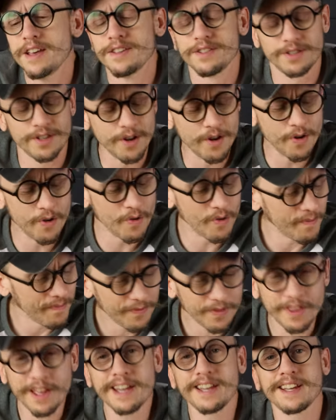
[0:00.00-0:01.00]
So,
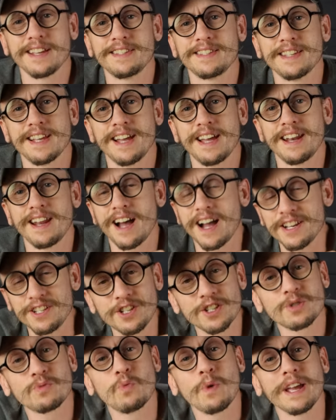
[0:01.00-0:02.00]
like I said, I
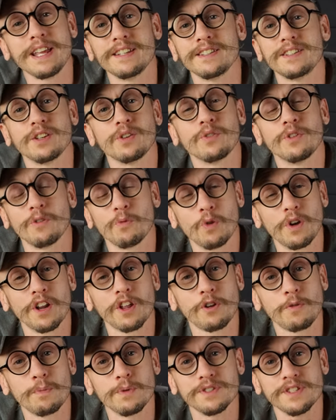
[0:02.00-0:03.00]
just wait until they're
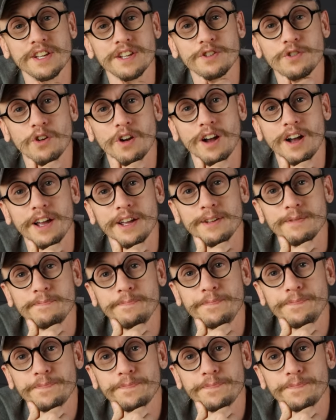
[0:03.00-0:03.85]
100% dry.